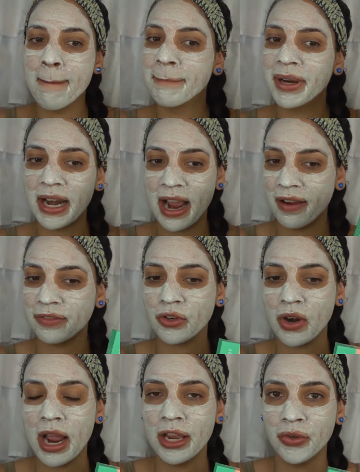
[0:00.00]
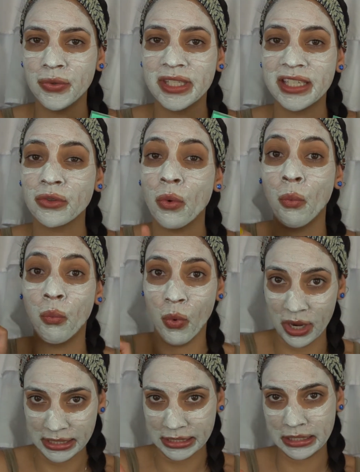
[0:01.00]
but after I used this
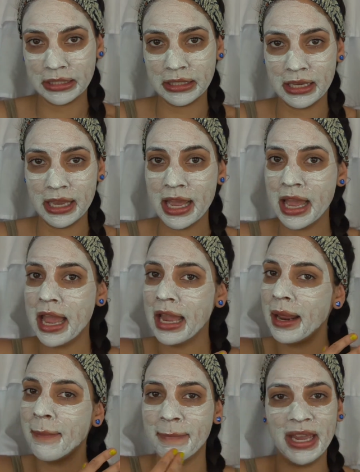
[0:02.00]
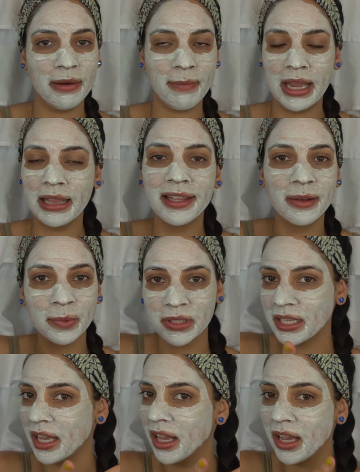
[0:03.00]
once, it made my
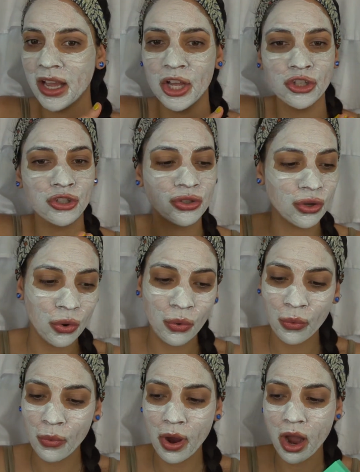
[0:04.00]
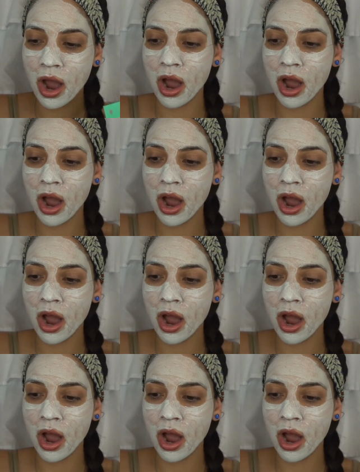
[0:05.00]
lips so